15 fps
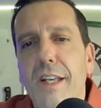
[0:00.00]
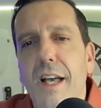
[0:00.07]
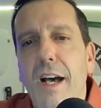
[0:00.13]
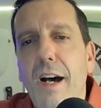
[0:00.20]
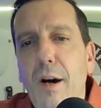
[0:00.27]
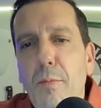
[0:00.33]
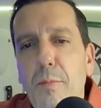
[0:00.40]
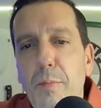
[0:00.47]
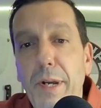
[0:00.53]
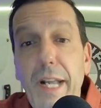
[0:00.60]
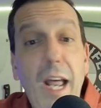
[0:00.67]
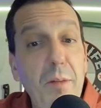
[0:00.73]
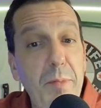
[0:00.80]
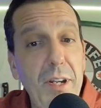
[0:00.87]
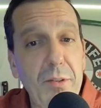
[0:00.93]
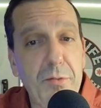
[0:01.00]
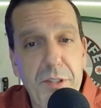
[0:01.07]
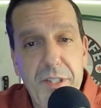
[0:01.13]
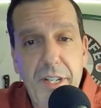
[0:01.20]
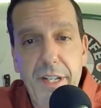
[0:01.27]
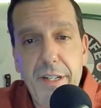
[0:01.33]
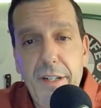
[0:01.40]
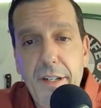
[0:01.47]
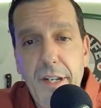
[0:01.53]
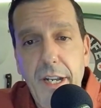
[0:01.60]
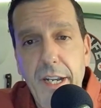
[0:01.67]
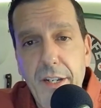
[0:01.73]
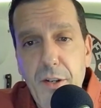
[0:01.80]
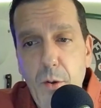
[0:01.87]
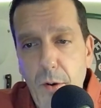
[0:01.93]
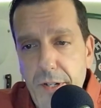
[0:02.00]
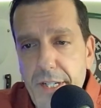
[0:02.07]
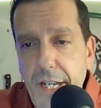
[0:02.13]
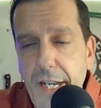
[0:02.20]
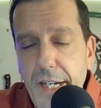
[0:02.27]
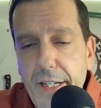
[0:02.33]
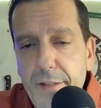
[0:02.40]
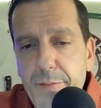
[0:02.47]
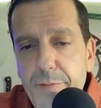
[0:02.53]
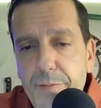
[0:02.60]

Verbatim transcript: Um, but I'd be interested in your take.